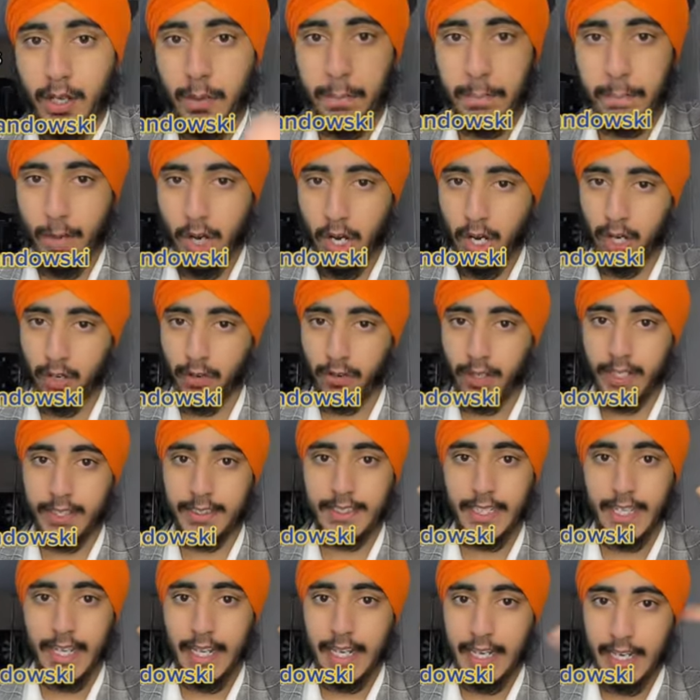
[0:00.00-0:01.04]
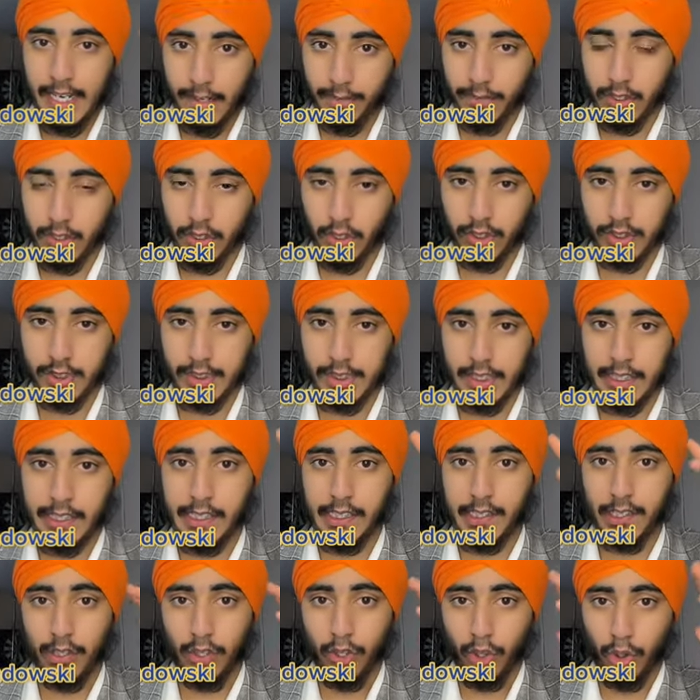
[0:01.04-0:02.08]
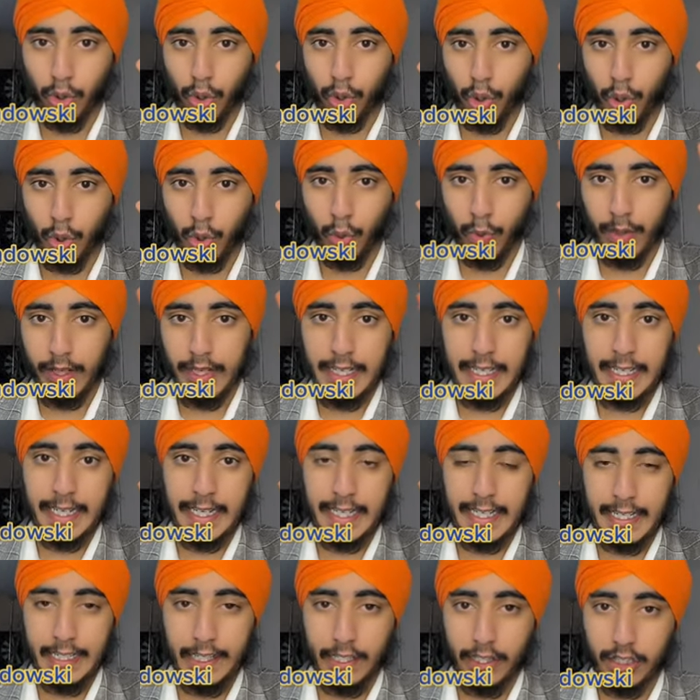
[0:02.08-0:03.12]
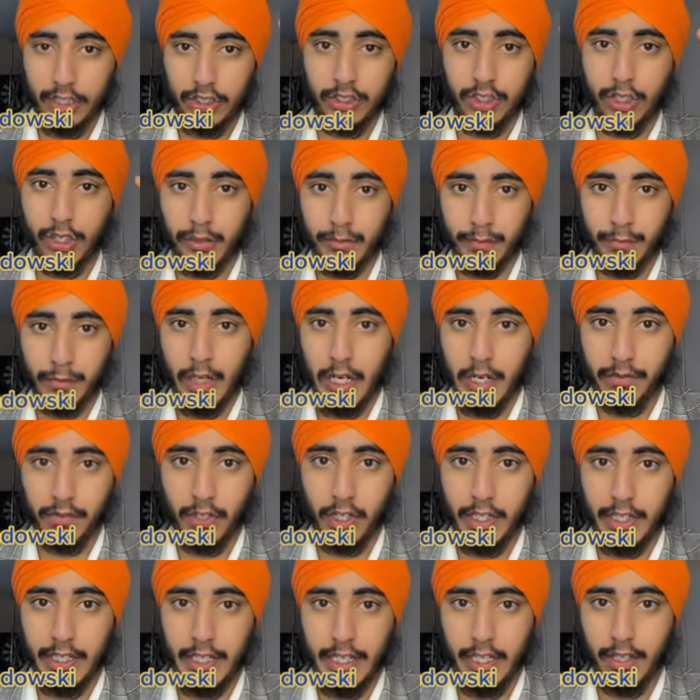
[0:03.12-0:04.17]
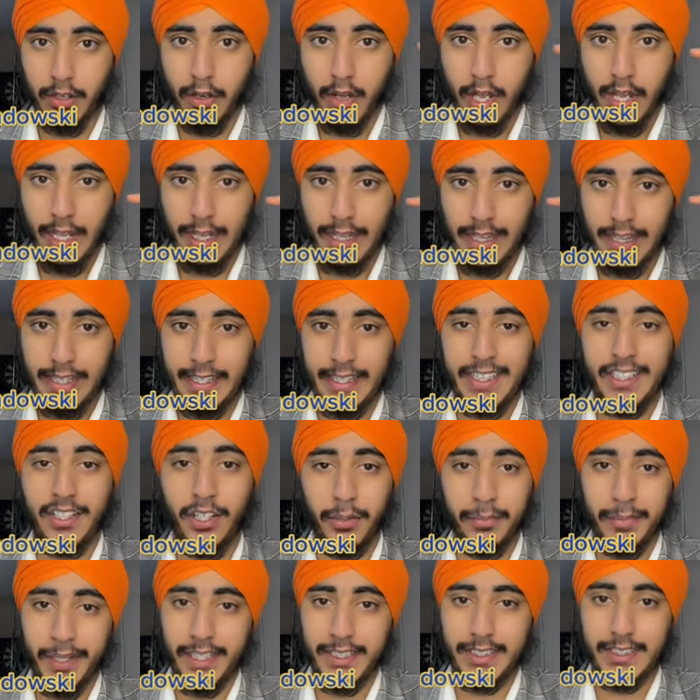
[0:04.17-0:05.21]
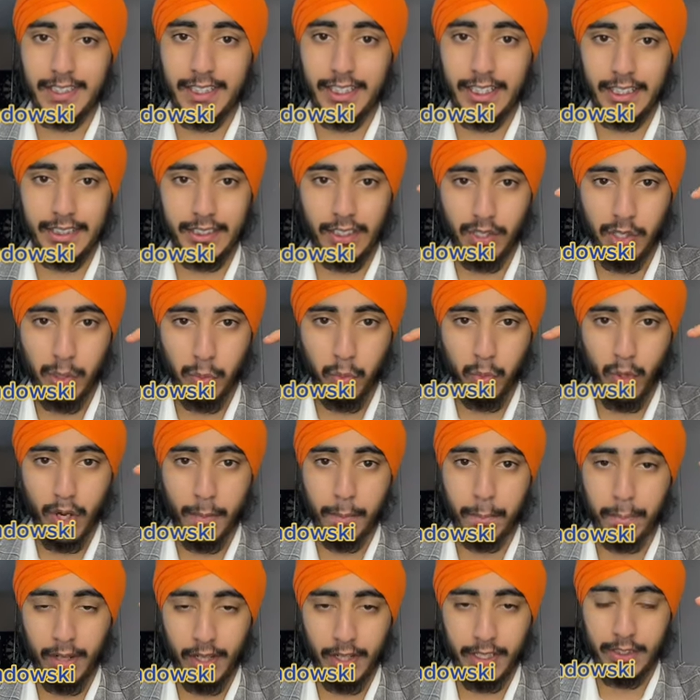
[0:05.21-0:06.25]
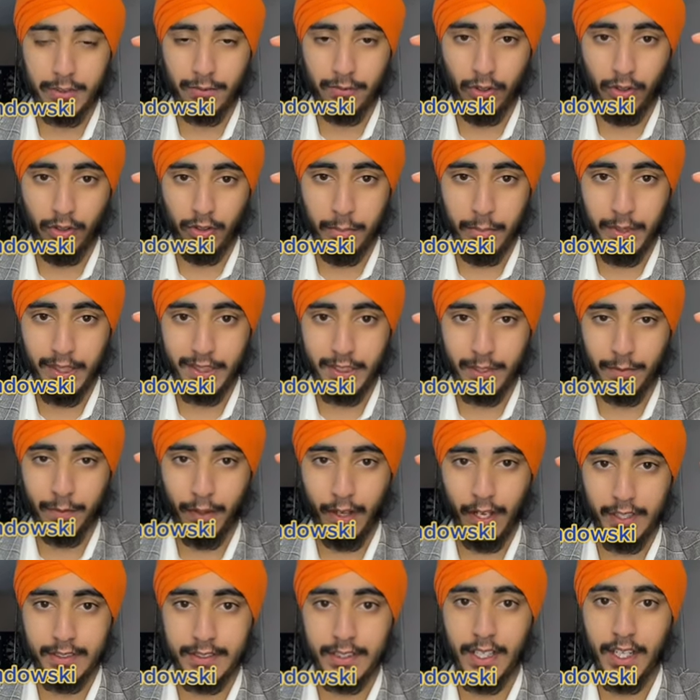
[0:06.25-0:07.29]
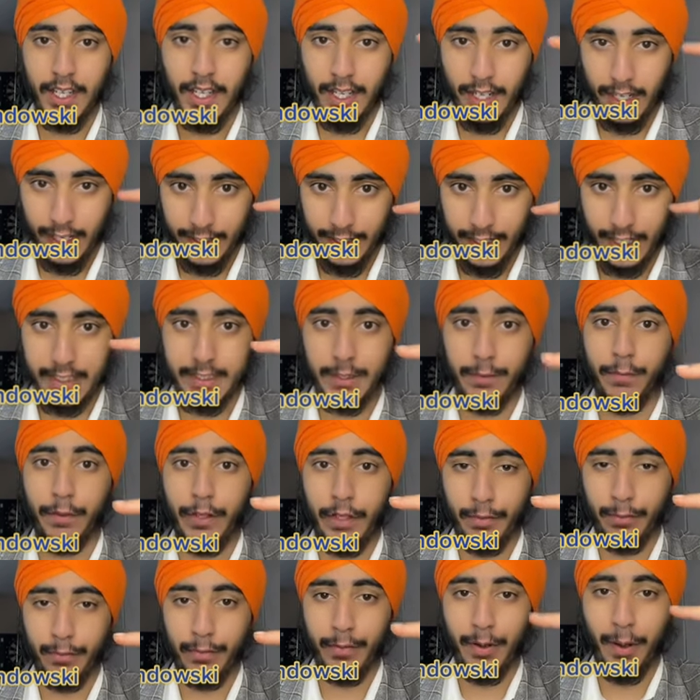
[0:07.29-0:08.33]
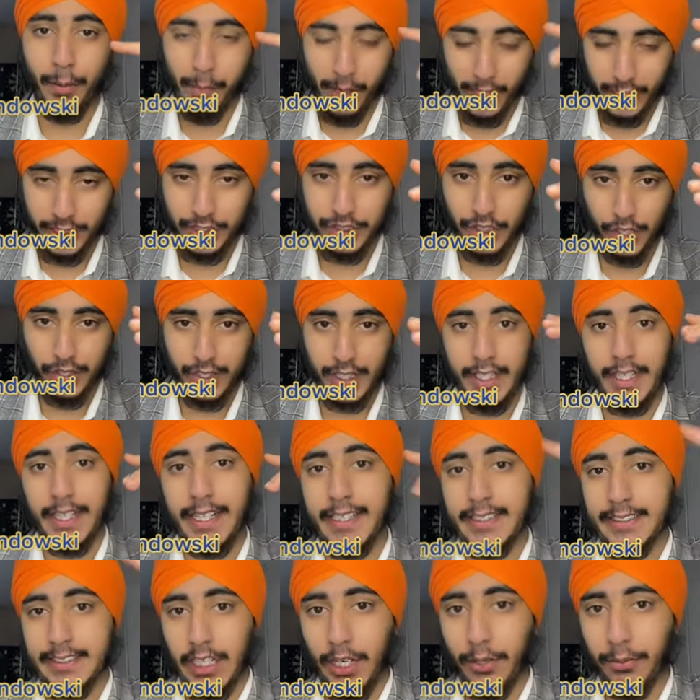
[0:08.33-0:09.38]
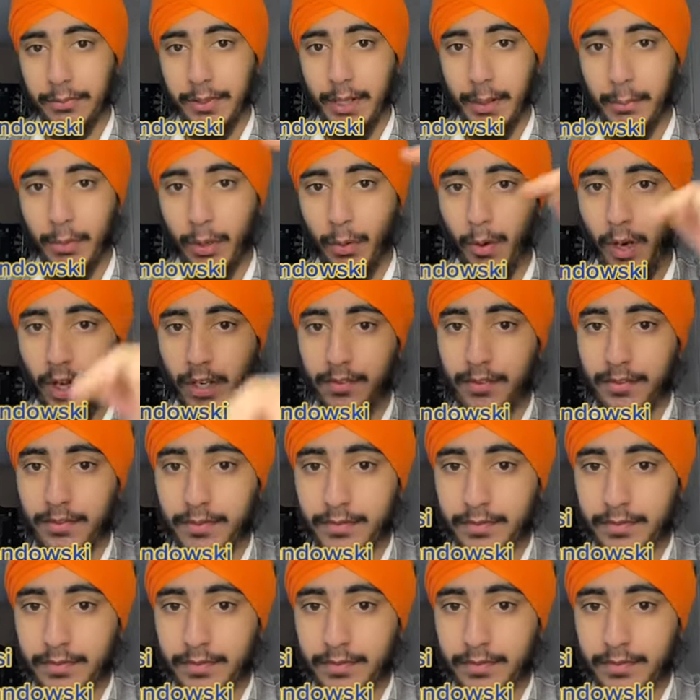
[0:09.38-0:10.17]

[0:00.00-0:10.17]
Mahrez, Lewandowski, all in the top five right now. Lionel Messi, there's only one place for a Messi fan, and that's fifth. I'm only joking, he's going number one.